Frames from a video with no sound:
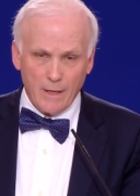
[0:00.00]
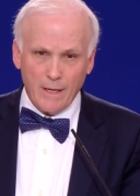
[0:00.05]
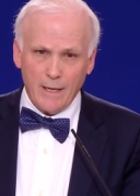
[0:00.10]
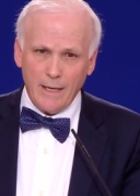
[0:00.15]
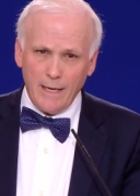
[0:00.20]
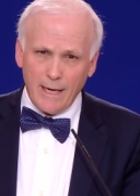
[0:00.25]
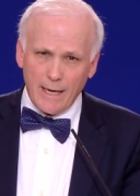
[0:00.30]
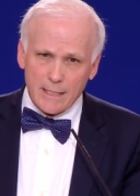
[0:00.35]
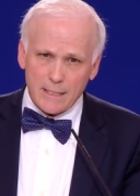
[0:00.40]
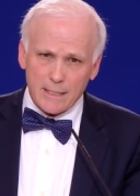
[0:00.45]

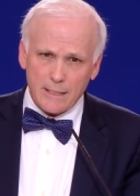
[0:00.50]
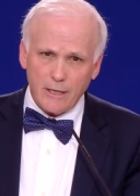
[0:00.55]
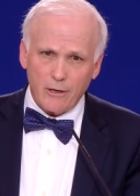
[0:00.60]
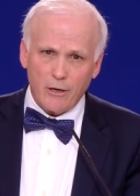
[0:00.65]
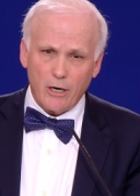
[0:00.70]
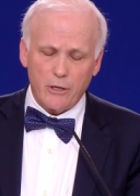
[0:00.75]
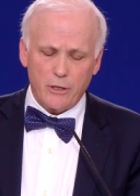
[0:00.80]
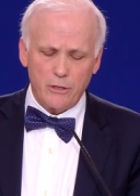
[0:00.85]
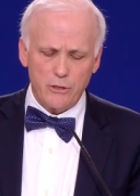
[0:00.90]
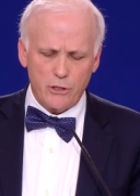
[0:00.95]
Yes, there
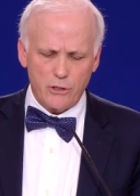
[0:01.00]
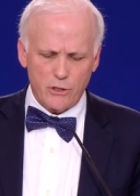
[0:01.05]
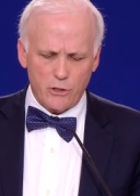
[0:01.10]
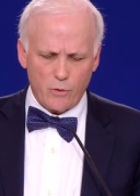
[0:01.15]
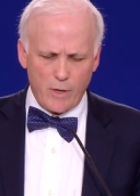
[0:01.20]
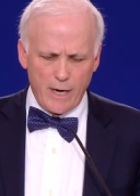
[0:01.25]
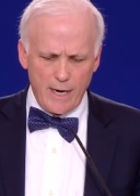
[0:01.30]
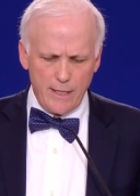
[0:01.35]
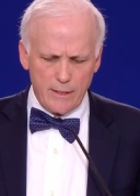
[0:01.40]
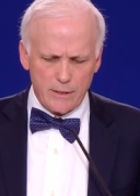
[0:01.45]
are
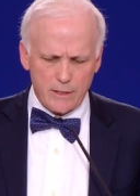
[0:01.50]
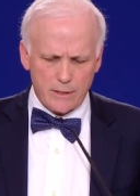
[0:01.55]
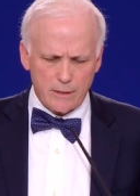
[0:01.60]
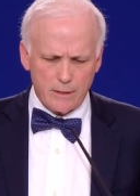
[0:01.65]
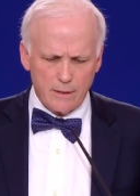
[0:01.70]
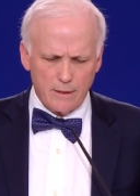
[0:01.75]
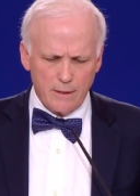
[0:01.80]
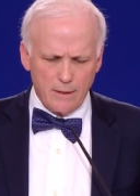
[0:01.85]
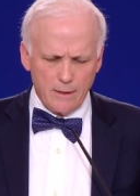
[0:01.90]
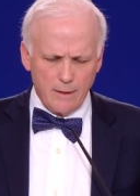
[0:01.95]

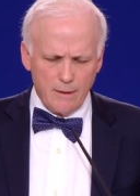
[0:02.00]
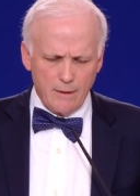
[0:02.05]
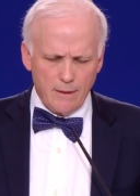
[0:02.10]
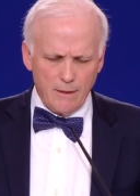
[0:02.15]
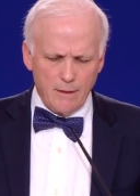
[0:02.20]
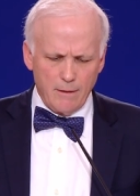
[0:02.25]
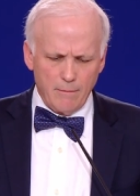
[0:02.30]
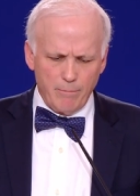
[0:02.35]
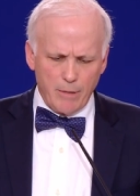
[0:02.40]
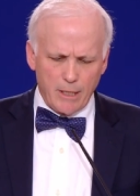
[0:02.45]
constraints,
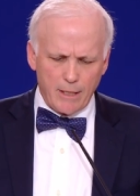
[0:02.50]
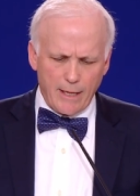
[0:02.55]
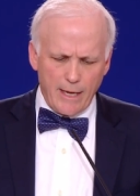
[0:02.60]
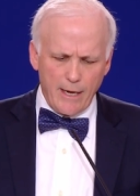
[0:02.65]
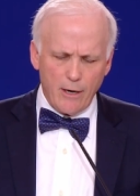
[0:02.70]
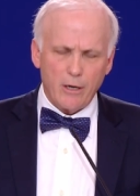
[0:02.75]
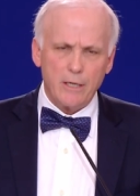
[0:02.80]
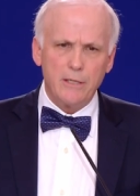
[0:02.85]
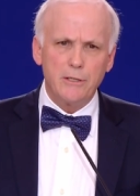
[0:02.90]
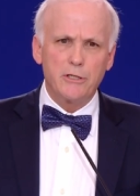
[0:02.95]
but
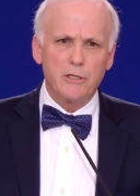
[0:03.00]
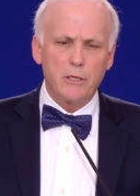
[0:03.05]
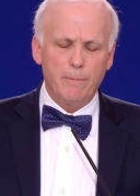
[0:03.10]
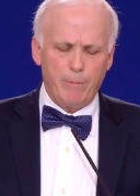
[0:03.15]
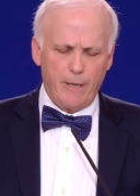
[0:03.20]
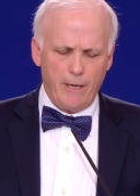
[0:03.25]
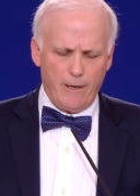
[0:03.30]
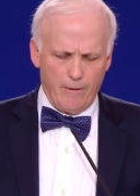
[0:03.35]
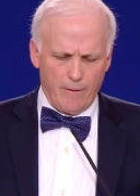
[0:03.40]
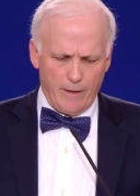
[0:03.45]
they are
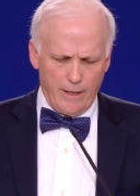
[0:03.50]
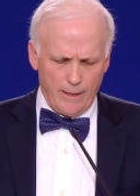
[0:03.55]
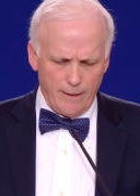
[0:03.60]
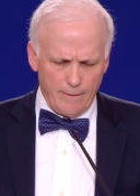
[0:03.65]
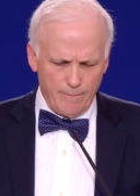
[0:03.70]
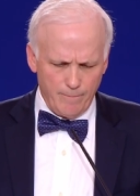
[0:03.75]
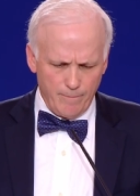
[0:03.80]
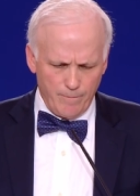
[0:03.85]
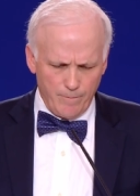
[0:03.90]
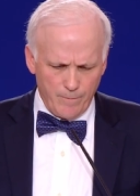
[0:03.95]
disappearing.
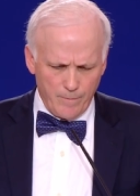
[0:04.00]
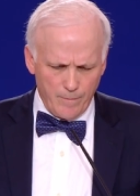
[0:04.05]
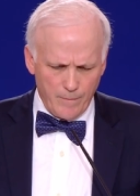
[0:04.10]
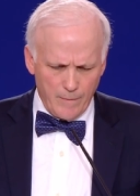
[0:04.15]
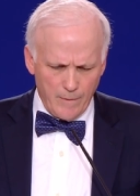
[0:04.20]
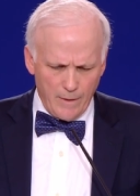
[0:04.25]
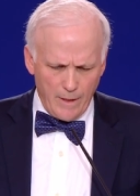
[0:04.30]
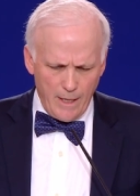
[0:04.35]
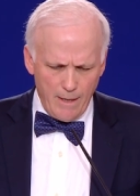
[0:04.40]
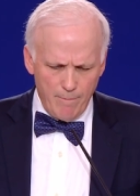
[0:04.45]

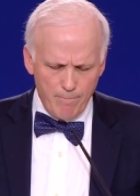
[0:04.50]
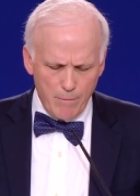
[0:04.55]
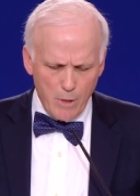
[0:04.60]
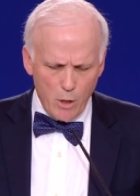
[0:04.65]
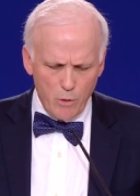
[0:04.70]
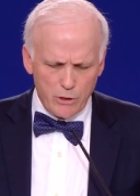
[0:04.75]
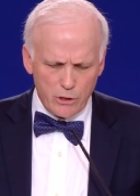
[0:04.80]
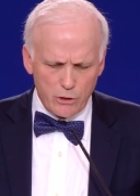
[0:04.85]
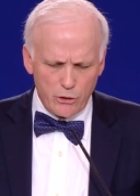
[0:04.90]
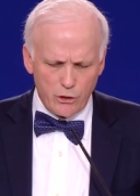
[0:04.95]
In
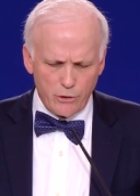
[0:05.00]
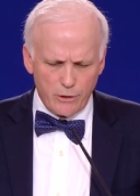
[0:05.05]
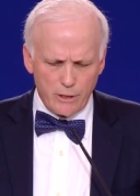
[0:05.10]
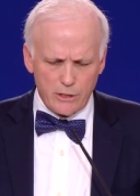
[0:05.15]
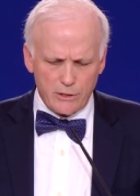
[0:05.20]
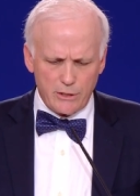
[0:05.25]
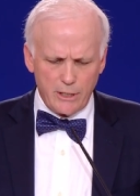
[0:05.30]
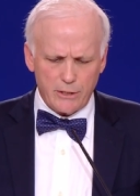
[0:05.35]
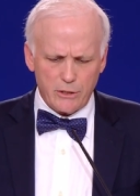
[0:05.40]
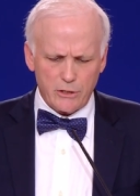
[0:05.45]
most
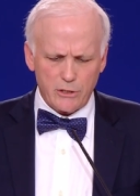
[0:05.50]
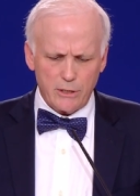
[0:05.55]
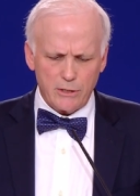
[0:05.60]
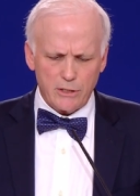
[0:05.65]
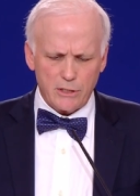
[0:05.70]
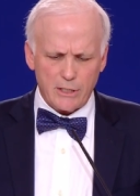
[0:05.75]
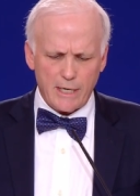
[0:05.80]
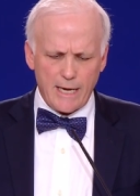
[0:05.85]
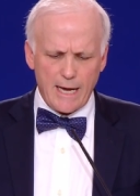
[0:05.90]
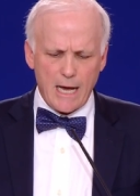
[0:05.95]

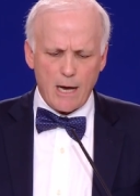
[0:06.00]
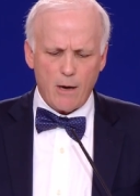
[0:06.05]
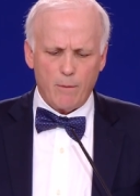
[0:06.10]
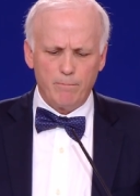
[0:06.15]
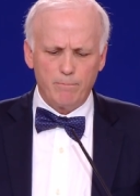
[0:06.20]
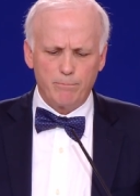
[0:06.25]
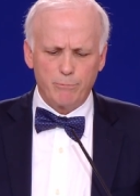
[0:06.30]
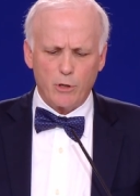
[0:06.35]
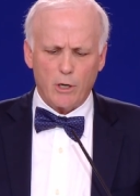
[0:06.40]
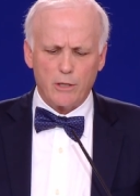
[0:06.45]
jurisdictions now,
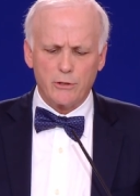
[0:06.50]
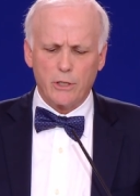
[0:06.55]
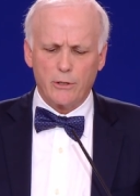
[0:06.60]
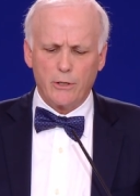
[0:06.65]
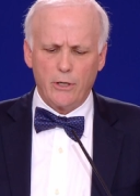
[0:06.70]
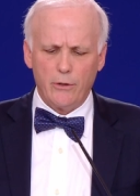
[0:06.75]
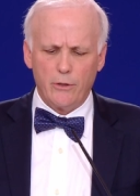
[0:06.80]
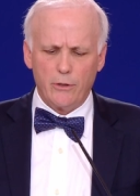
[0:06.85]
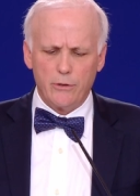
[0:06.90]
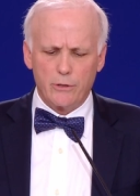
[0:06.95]

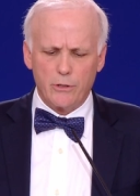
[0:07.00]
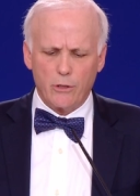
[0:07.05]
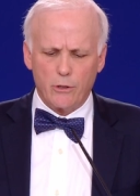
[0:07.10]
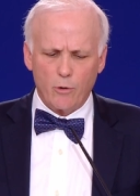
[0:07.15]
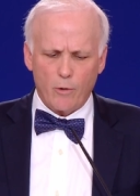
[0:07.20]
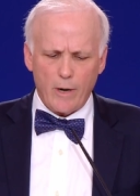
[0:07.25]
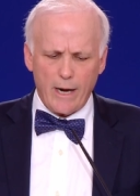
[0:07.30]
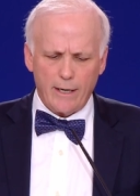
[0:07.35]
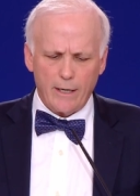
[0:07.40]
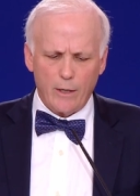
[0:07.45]
prosecutors are
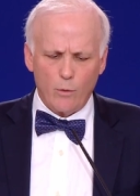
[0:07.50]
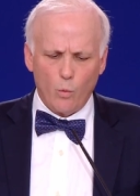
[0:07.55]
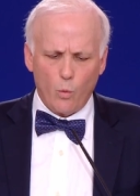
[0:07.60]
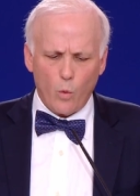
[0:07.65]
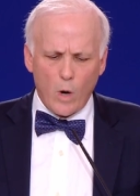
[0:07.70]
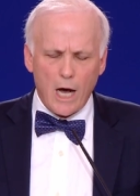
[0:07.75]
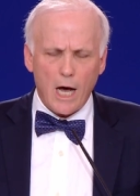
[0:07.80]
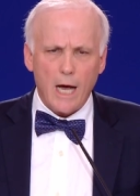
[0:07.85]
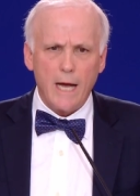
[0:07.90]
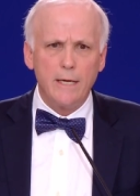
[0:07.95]
granted
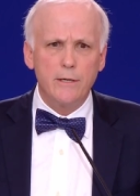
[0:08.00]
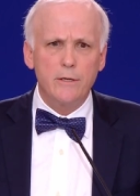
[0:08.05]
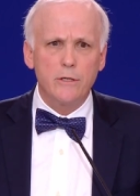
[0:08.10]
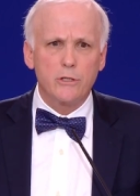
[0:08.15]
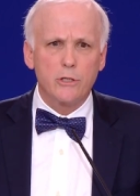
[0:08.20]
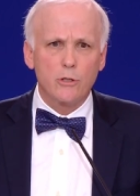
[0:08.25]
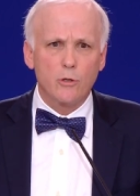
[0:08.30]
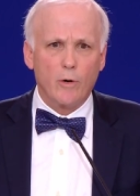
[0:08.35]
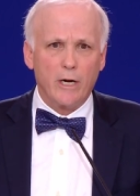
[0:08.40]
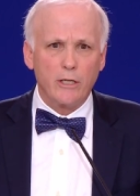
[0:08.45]
wide
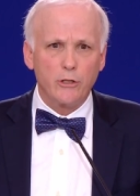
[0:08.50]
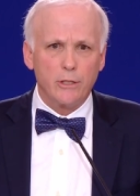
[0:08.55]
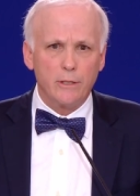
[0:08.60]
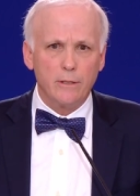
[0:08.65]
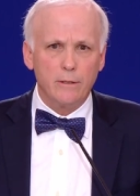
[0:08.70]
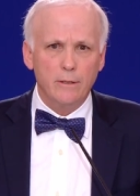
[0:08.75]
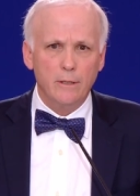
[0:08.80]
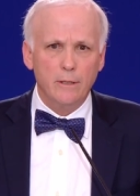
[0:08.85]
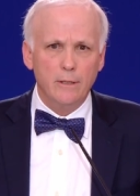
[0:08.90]
discretion